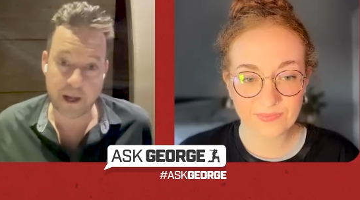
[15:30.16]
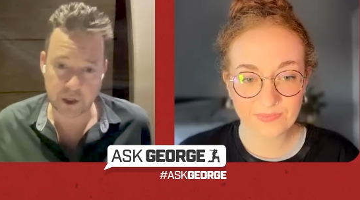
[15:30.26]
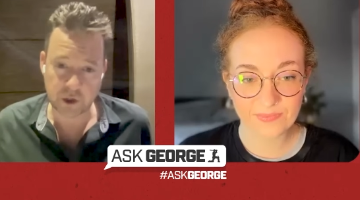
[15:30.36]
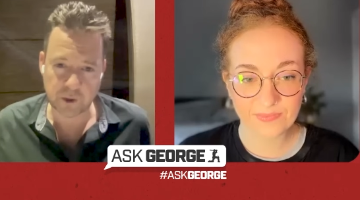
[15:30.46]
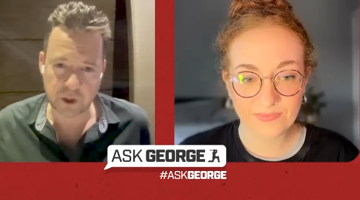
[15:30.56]

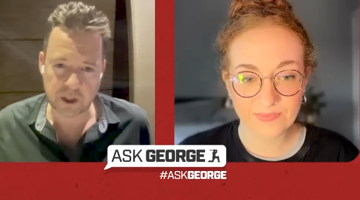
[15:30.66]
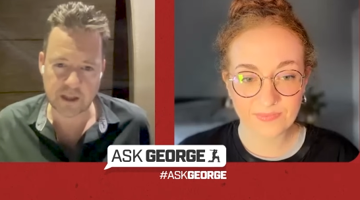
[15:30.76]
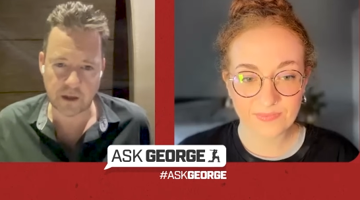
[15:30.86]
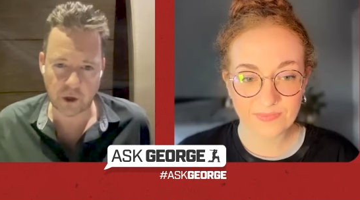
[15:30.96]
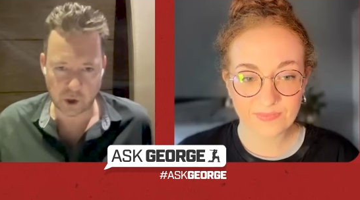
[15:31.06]
Speaker 1: management in
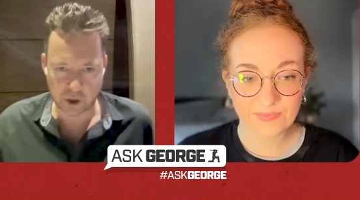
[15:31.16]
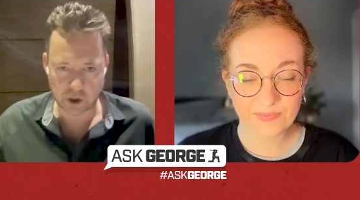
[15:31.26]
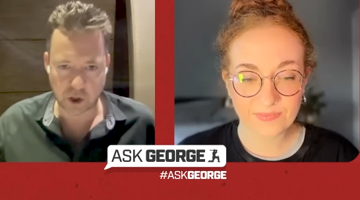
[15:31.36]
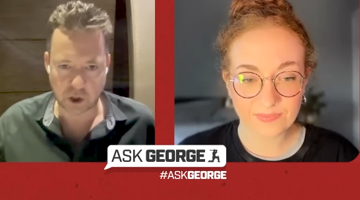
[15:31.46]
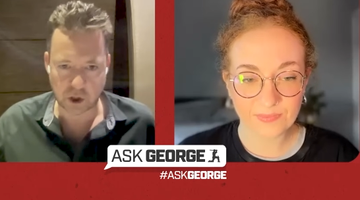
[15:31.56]
the longer
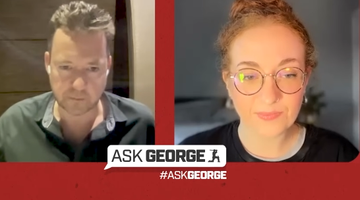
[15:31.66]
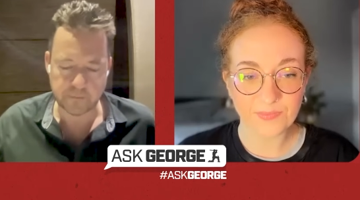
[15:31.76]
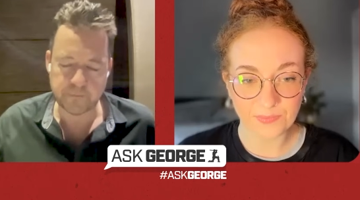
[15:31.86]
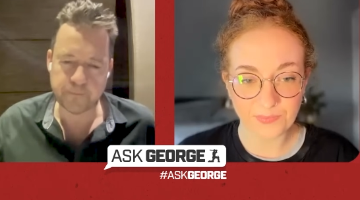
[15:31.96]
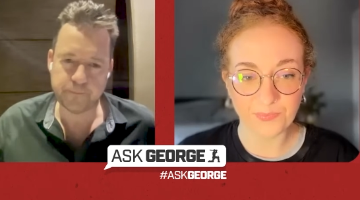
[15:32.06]

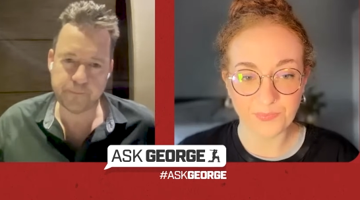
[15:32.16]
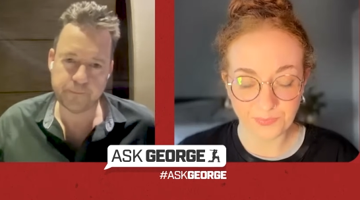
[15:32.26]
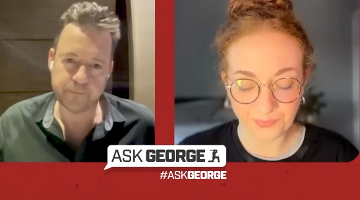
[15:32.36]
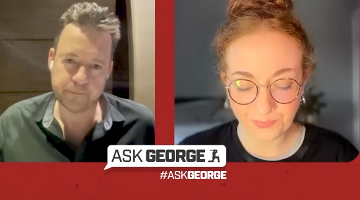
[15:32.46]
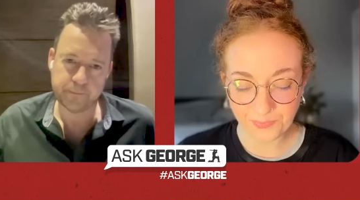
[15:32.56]
term.
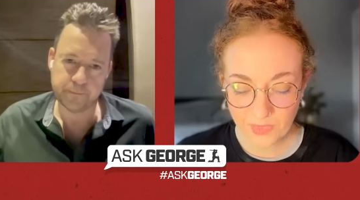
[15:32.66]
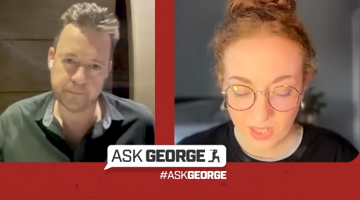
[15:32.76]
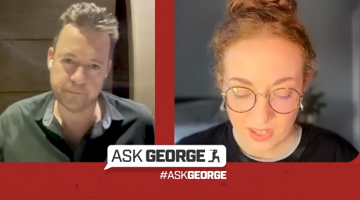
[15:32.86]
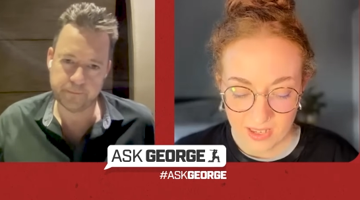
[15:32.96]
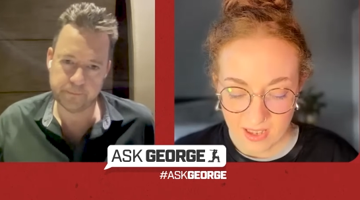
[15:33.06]

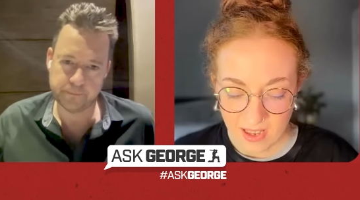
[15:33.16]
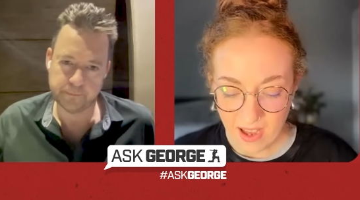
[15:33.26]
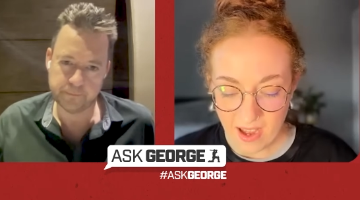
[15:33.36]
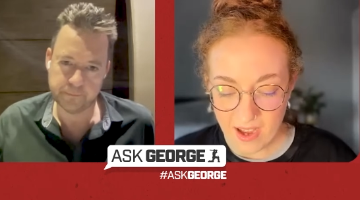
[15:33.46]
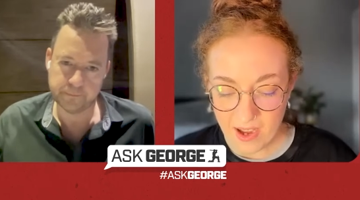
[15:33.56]
Speaker 2: Mm-hmm.
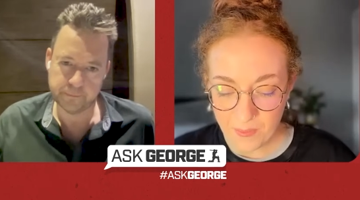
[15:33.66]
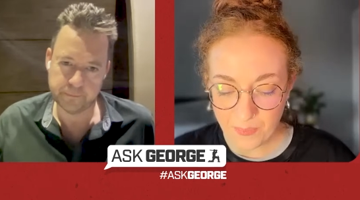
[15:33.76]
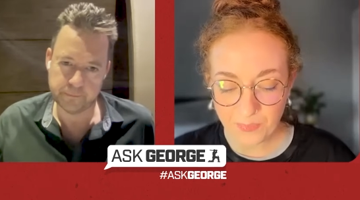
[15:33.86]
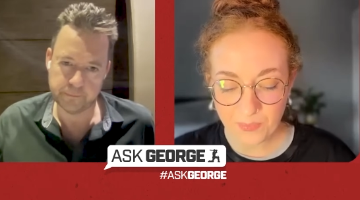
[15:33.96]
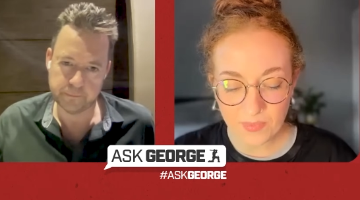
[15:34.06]

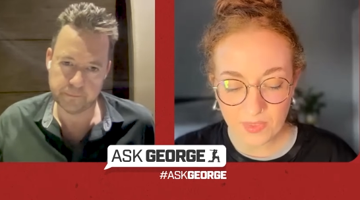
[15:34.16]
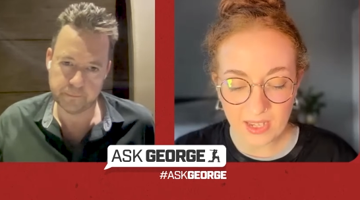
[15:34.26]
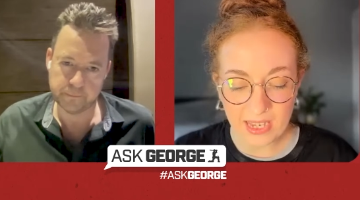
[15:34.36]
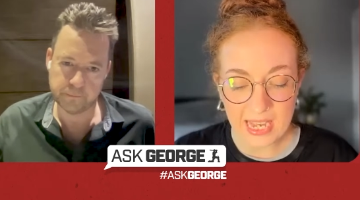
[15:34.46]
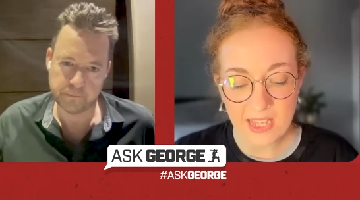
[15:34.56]
Um,
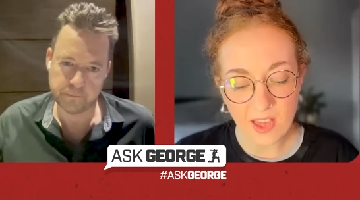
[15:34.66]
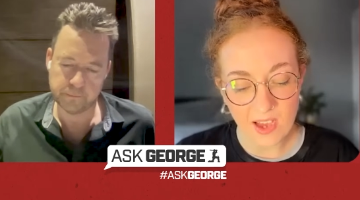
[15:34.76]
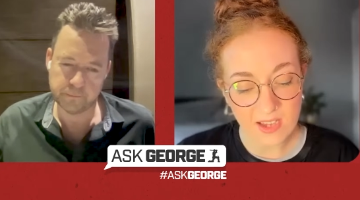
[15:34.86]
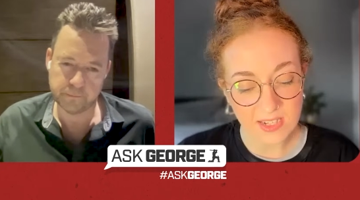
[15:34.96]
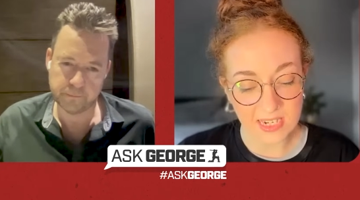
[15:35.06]
Keith
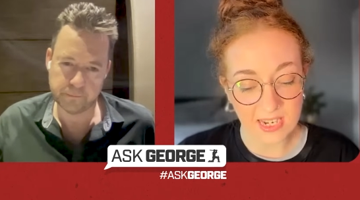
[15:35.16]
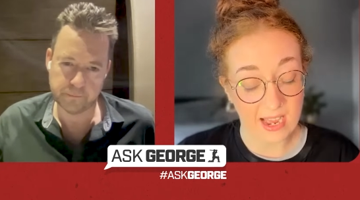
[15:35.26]
Hardy